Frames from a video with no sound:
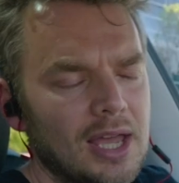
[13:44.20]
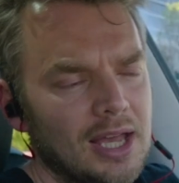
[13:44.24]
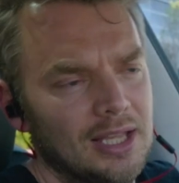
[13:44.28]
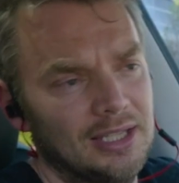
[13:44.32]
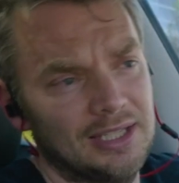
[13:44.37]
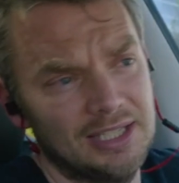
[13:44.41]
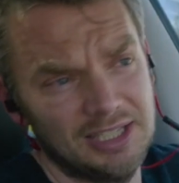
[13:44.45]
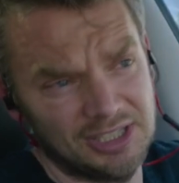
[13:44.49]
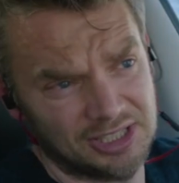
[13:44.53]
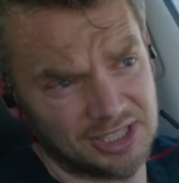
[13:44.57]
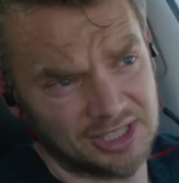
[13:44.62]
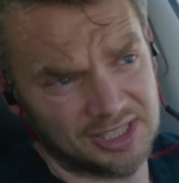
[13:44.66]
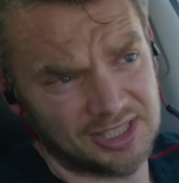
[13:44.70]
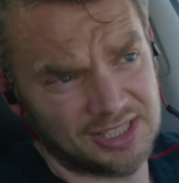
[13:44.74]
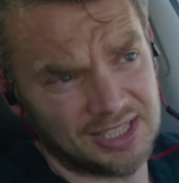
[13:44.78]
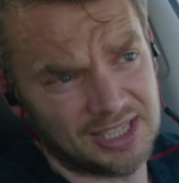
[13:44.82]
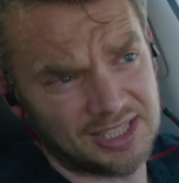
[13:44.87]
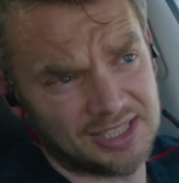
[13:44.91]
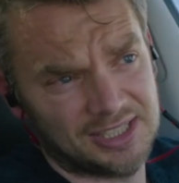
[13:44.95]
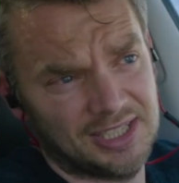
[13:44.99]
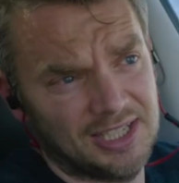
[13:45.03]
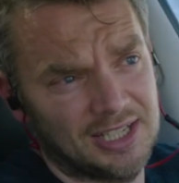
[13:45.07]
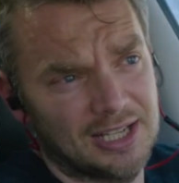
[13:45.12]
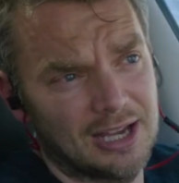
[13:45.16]
at least a
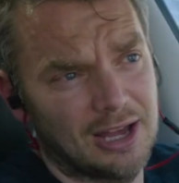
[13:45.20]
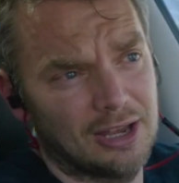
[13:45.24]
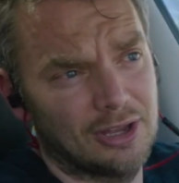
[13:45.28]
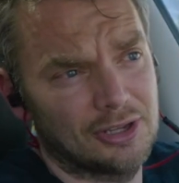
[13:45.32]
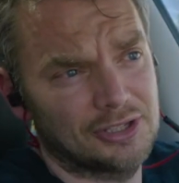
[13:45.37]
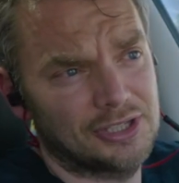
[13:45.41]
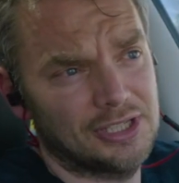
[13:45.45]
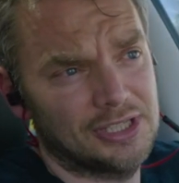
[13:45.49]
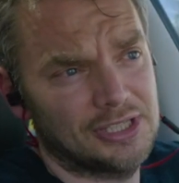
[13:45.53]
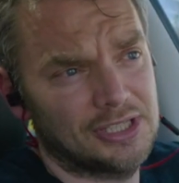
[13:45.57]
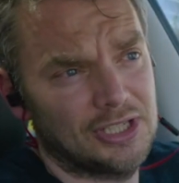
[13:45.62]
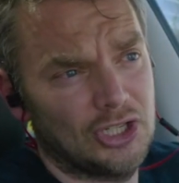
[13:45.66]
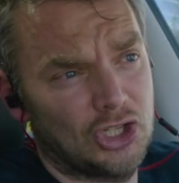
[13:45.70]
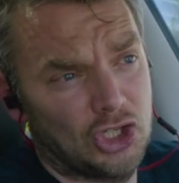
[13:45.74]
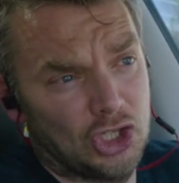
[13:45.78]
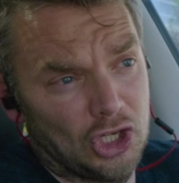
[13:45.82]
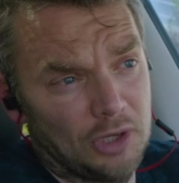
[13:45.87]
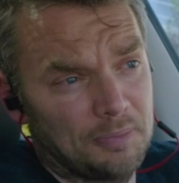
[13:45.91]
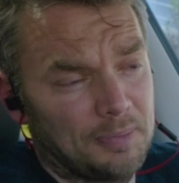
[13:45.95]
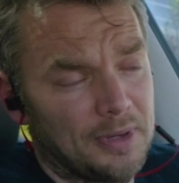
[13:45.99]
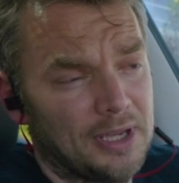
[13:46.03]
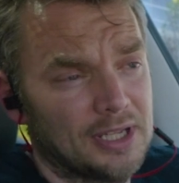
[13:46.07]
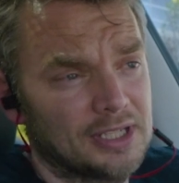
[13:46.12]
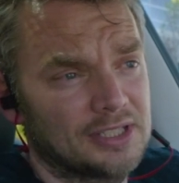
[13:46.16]
60, Carlos, it
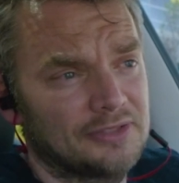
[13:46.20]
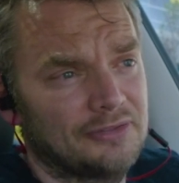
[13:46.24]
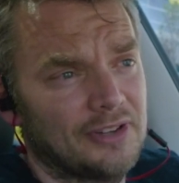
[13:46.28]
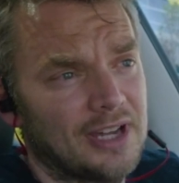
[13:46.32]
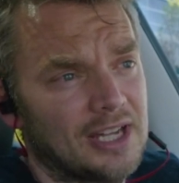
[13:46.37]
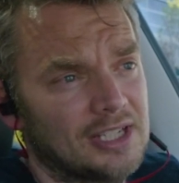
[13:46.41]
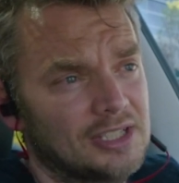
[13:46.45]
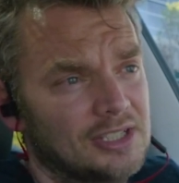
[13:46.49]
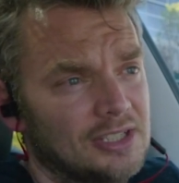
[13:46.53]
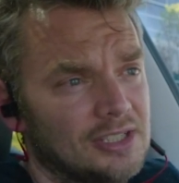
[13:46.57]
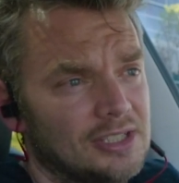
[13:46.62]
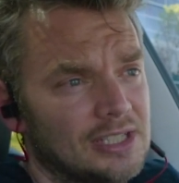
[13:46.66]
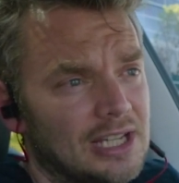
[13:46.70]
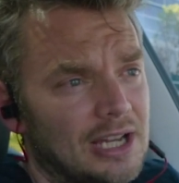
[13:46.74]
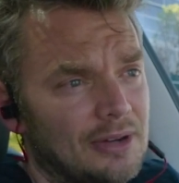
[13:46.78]
should be as fast as